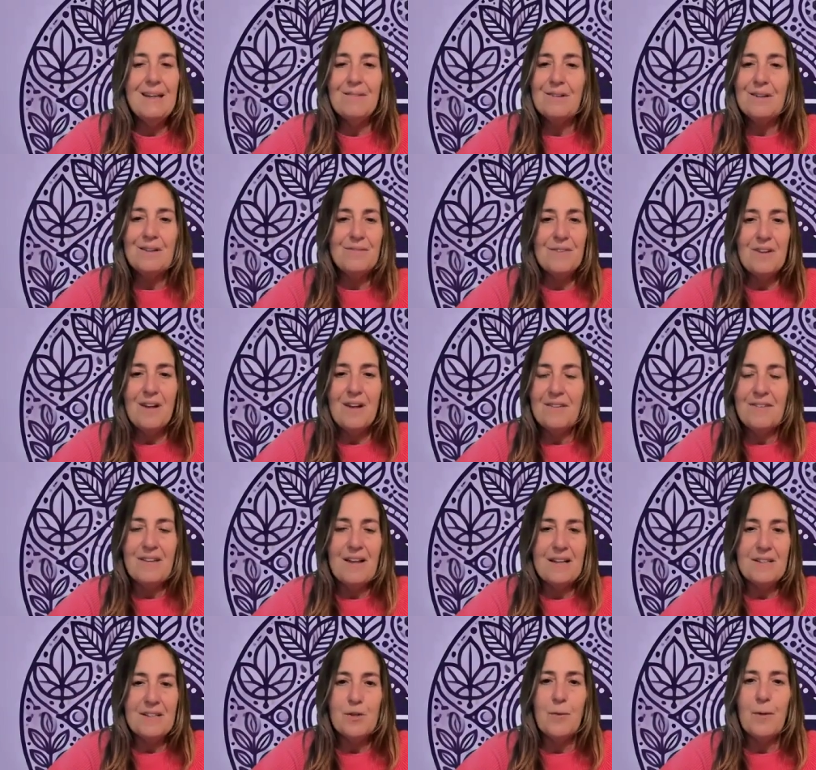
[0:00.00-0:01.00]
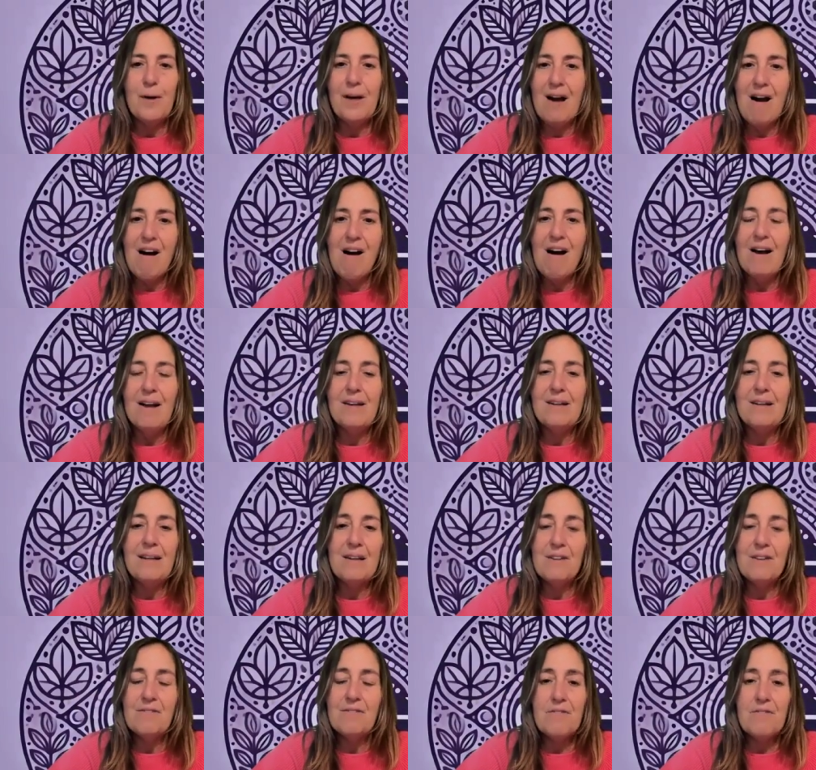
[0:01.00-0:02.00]
even if none of that's going on,
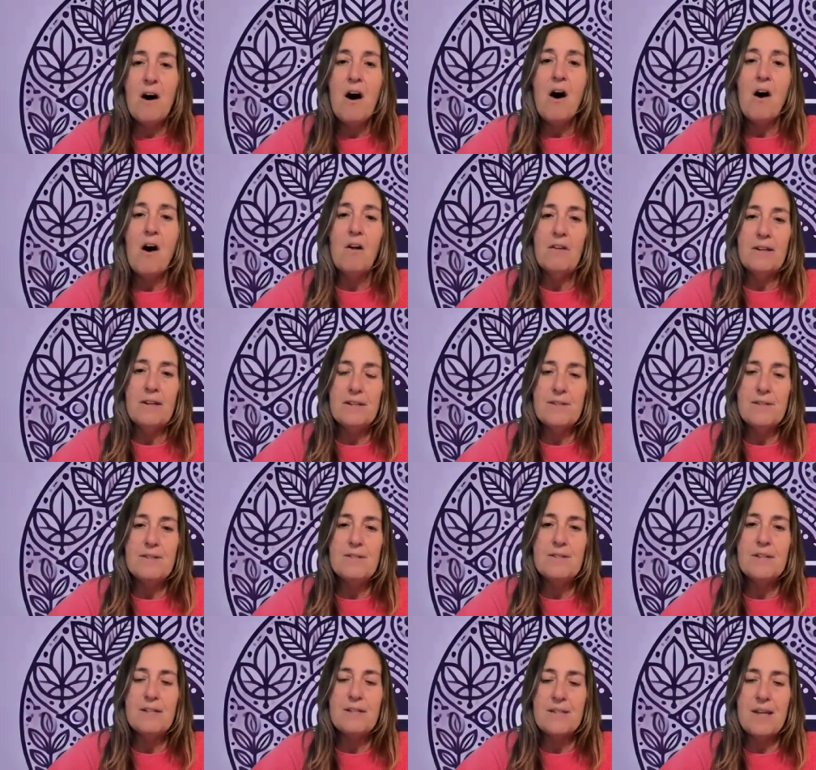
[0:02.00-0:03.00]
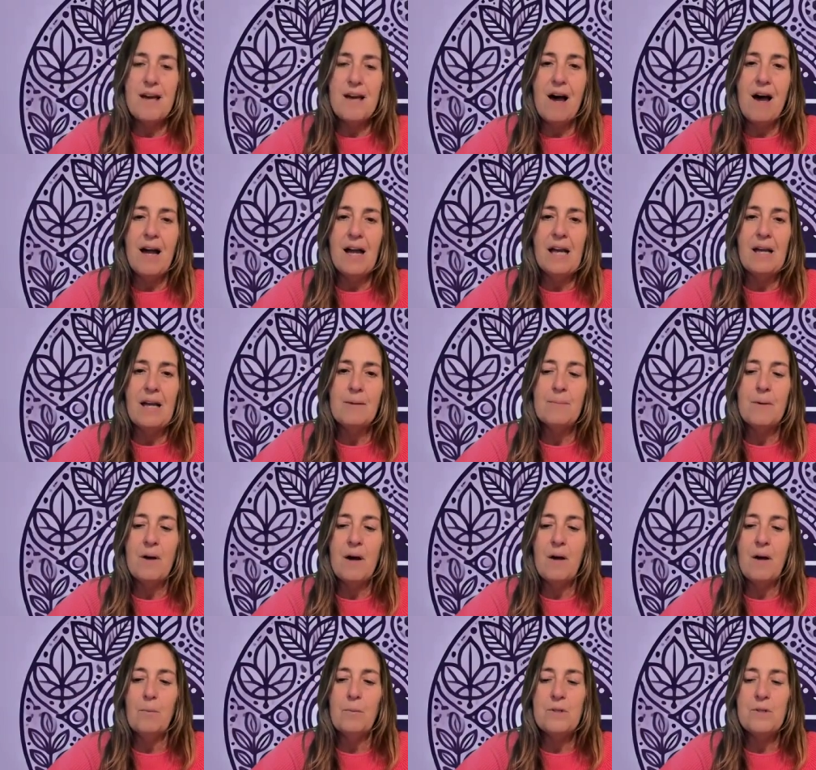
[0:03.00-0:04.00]
the fall is a time
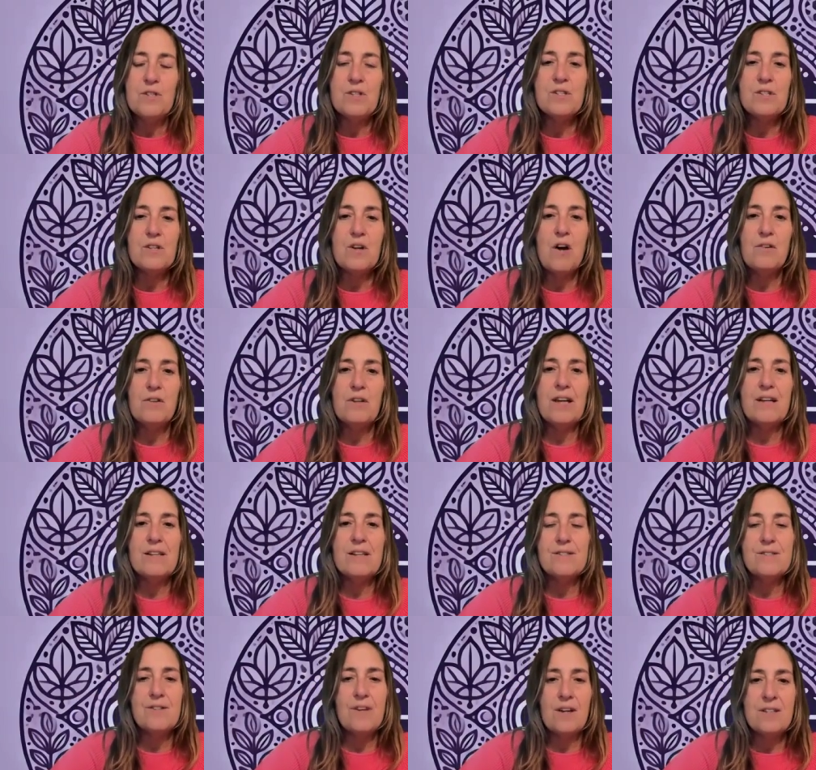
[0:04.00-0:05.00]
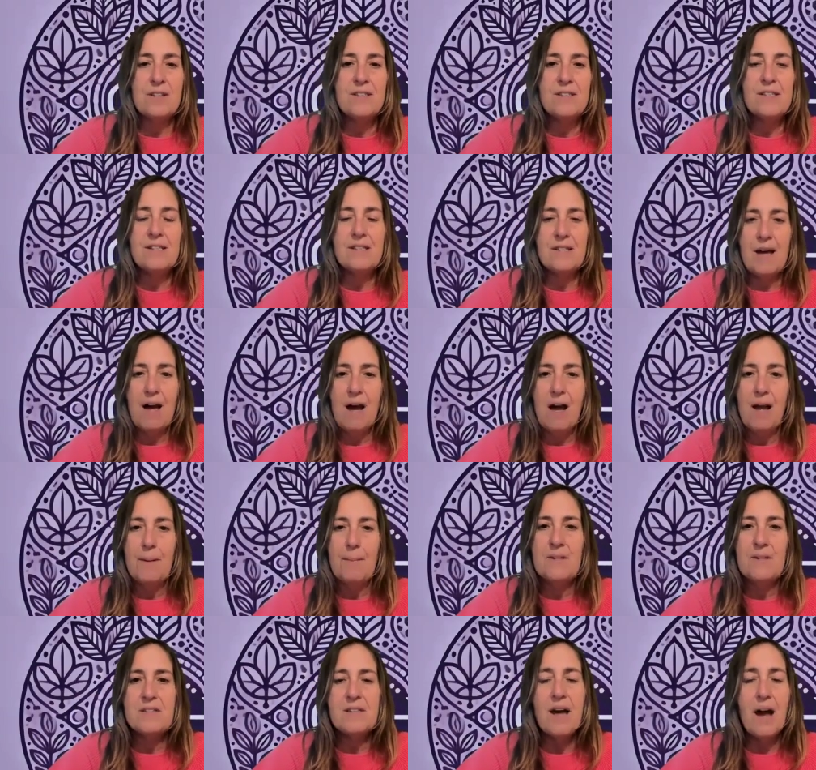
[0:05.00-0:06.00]
which is called like a Sunday
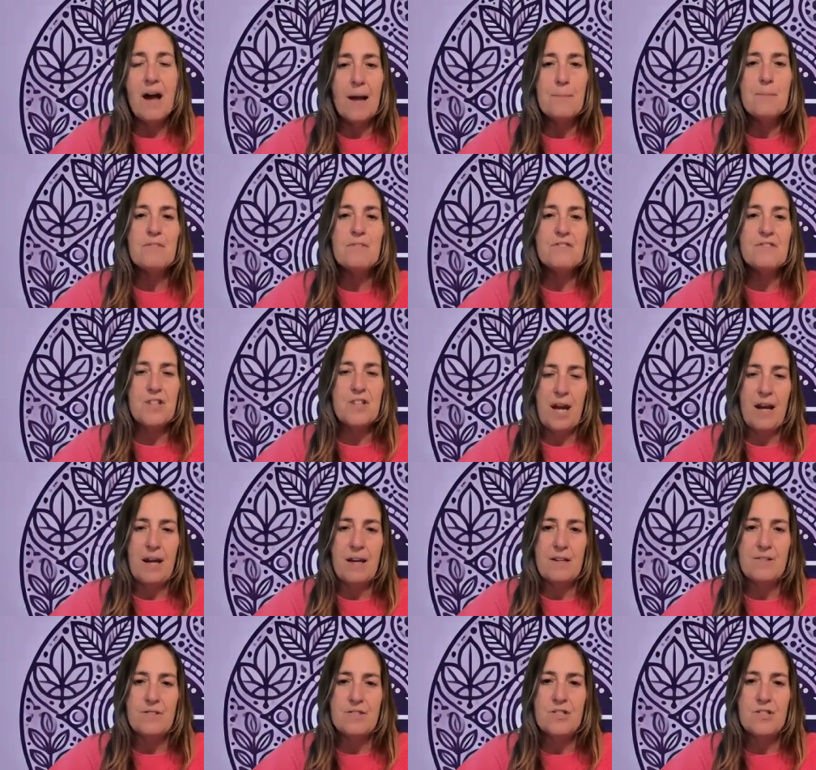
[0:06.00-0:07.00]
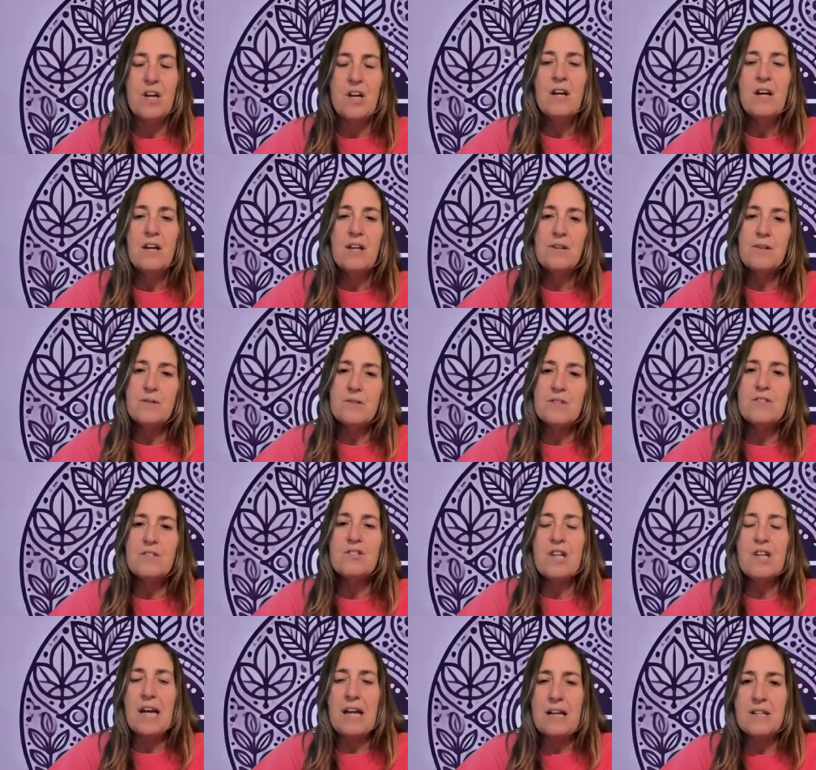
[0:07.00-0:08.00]
time, a time of change. There's a
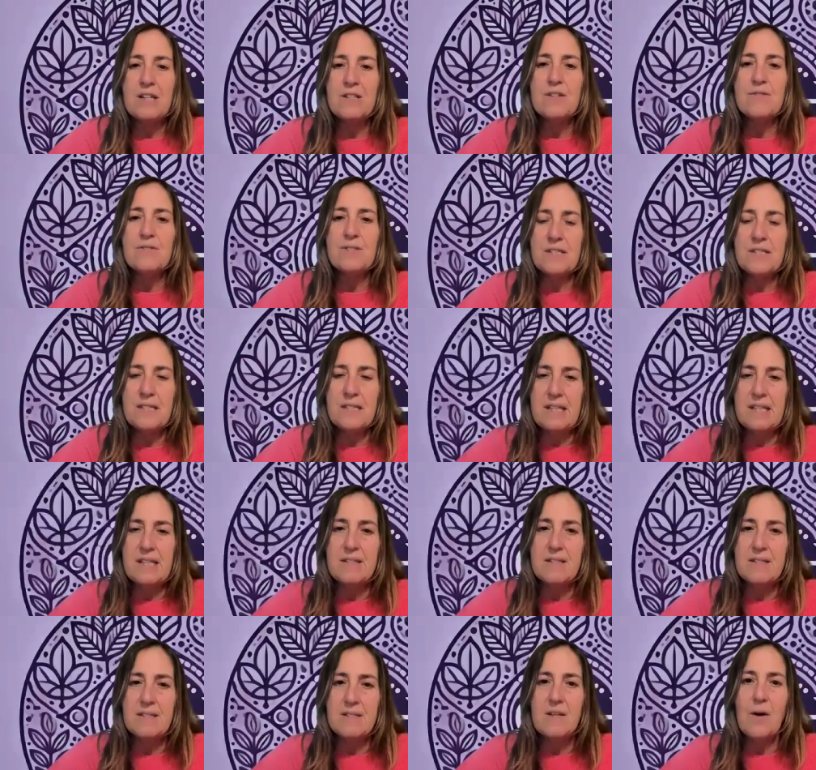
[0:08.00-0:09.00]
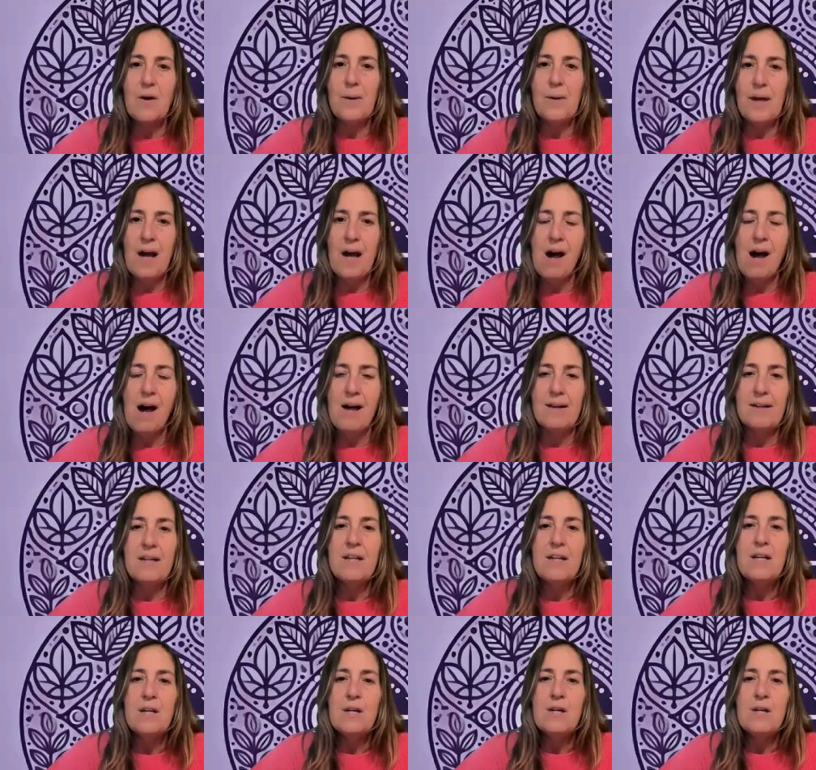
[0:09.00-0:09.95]
change of seasons going on.